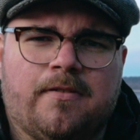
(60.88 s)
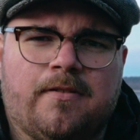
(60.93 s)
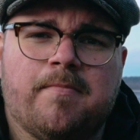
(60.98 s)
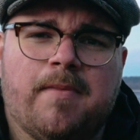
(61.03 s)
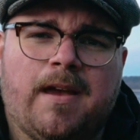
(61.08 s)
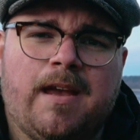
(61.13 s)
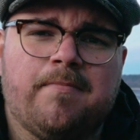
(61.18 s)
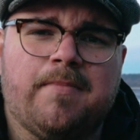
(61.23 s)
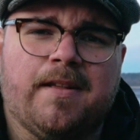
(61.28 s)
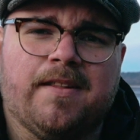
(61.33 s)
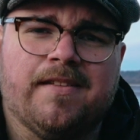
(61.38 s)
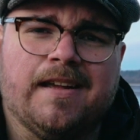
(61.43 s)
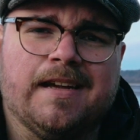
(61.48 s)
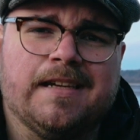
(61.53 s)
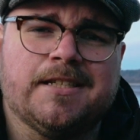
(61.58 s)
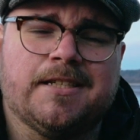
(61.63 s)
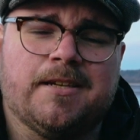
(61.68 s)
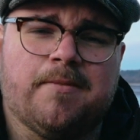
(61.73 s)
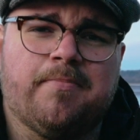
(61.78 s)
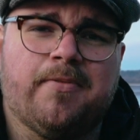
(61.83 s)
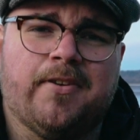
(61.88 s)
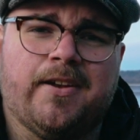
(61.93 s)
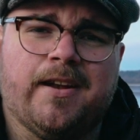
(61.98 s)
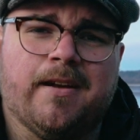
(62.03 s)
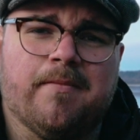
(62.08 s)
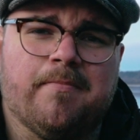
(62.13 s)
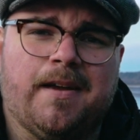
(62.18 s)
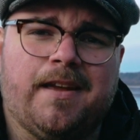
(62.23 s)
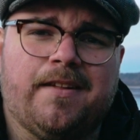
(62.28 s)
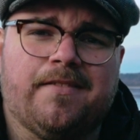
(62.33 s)
then maybe it's actually pretty
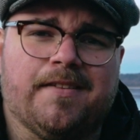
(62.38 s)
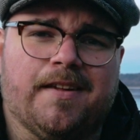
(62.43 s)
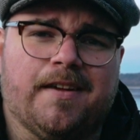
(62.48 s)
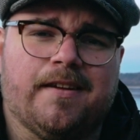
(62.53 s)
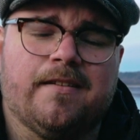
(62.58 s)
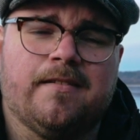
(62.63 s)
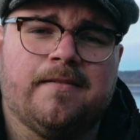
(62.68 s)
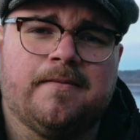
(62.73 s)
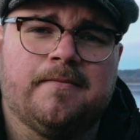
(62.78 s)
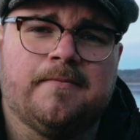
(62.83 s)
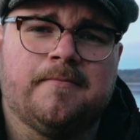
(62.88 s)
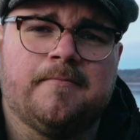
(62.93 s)
amazing.